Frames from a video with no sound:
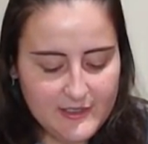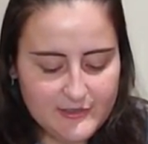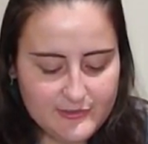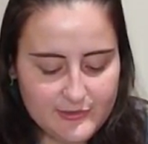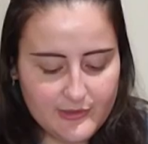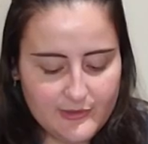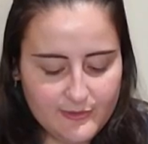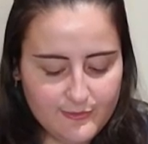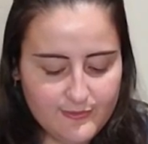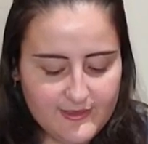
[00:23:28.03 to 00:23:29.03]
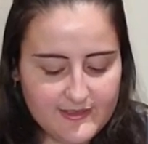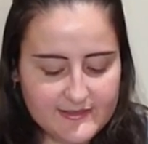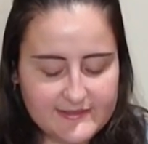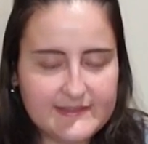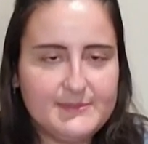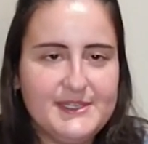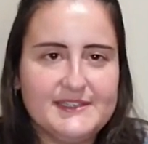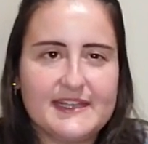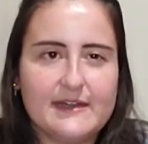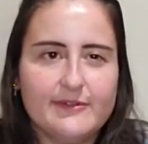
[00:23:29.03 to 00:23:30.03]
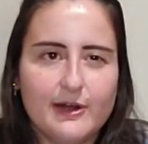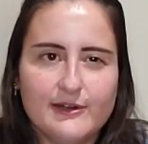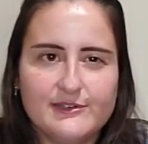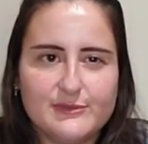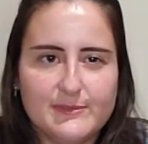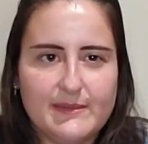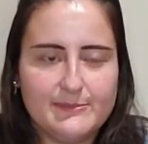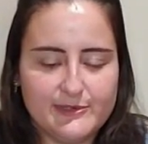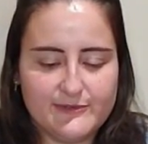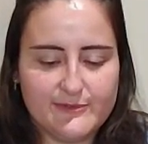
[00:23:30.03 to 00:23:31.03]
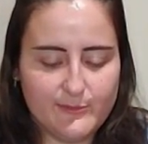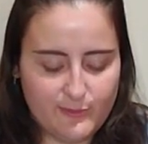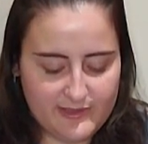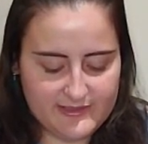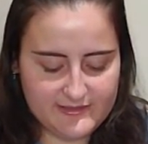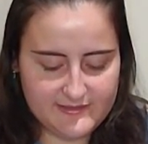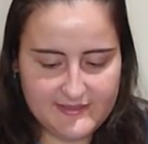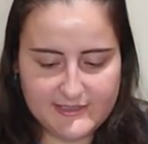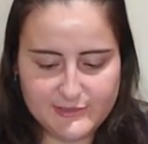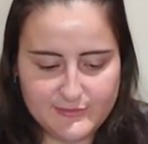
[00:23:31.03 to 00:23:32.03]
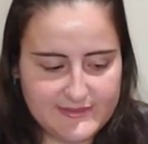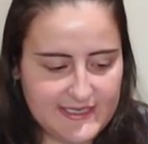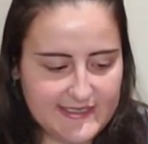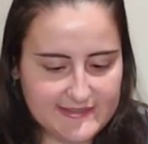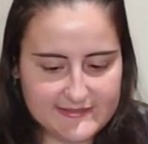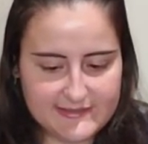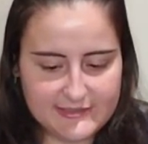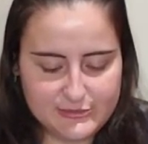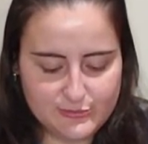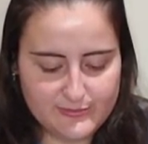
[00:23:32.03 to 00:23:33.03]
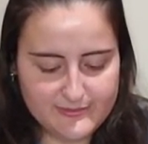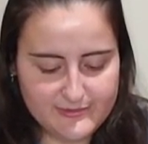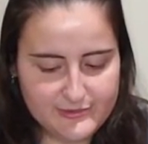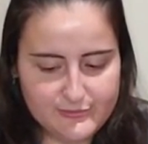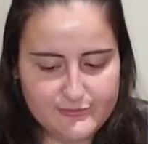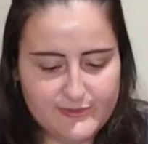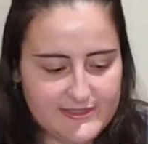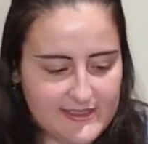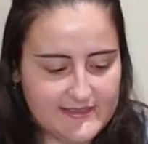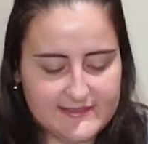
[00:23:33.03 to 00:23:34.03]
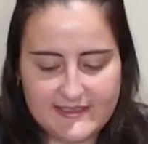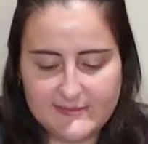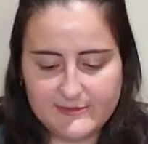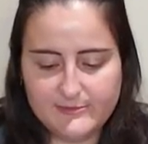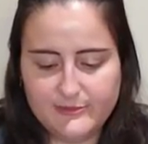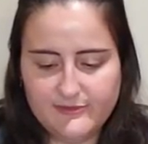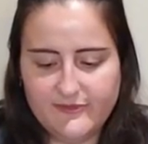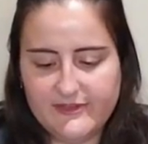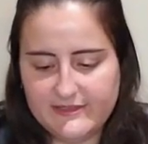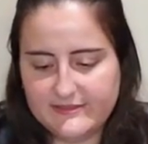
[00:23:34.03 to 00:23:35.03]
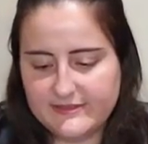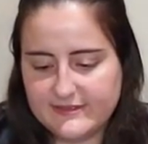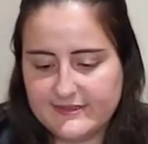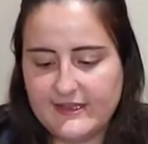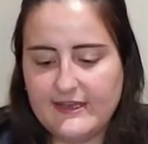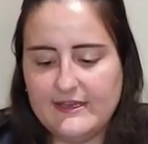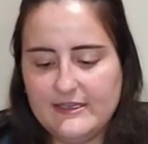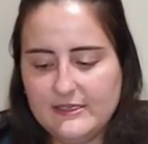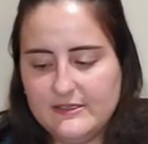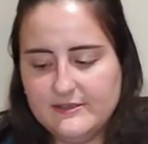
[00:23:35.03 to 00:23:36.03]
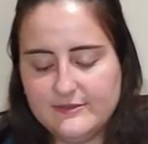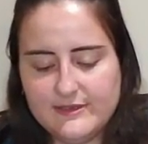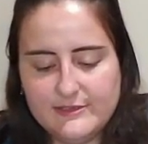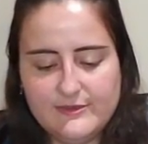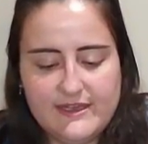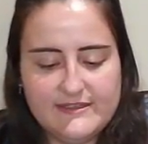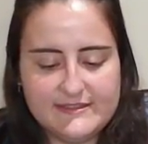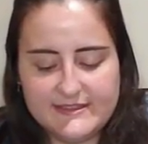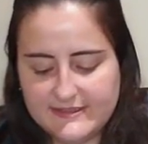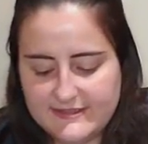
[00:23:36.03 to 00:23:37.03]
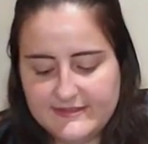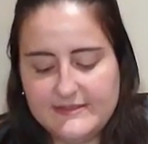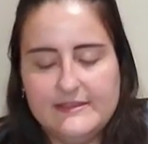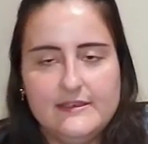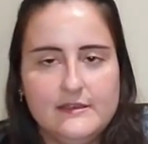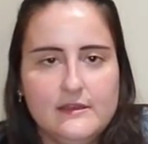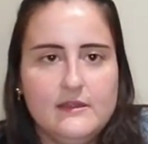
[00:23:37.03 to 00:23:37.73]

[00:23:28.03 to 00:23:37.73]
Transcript: So, because I mean, it's kind of hard to remember from one thing to a next, and I do realize that. I'm going to move these to the side so that you guys can see.